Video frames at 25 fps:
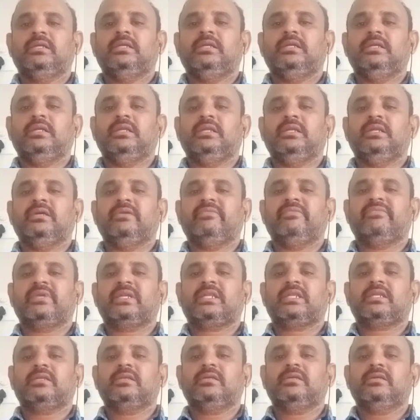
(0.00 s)
In
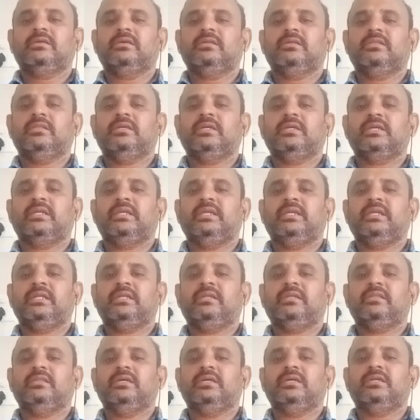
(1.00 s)
effect, the heat
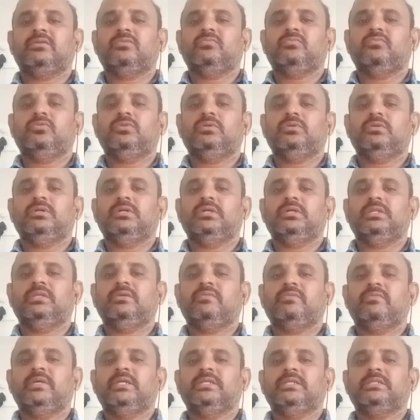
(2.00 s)
that would
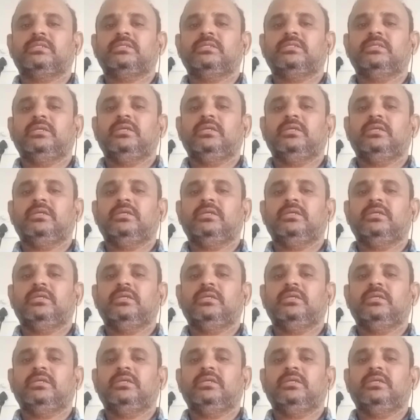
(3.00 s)
otherwise